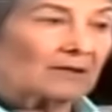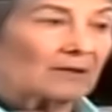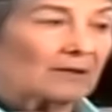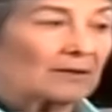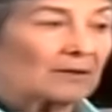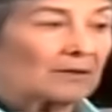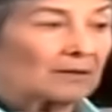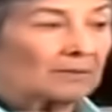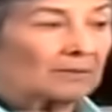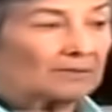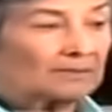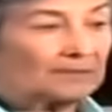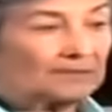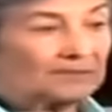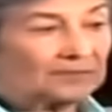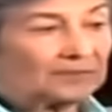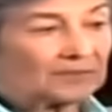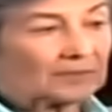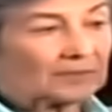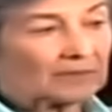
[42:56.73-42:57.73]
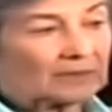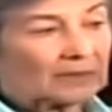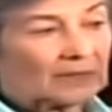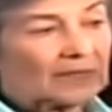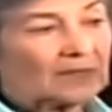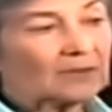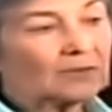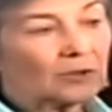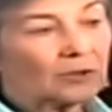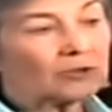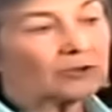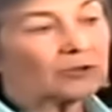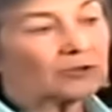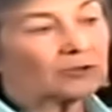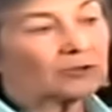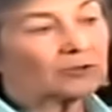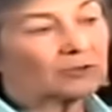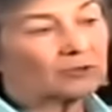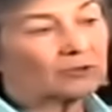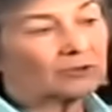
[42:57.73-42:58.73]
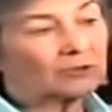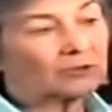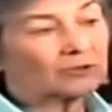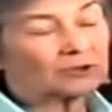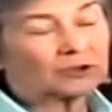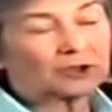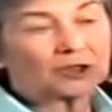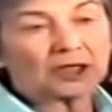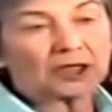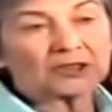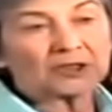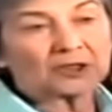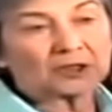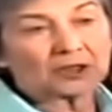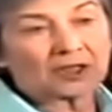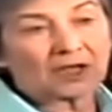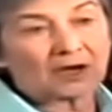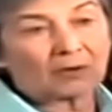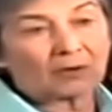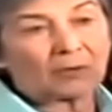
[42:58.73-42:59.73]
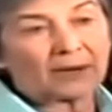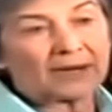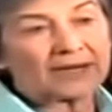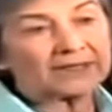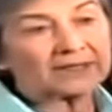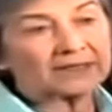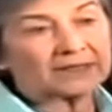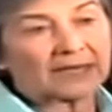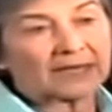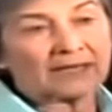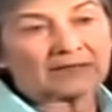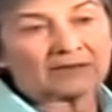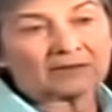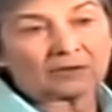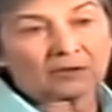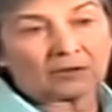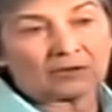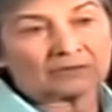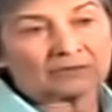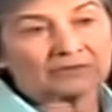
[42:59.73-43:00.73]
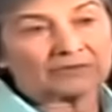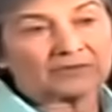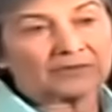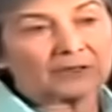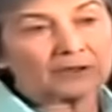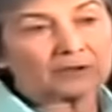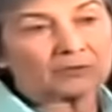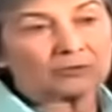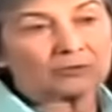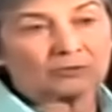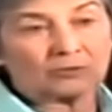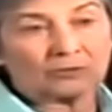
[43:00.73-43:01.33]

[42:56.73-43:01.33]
in order to change their ways and convert to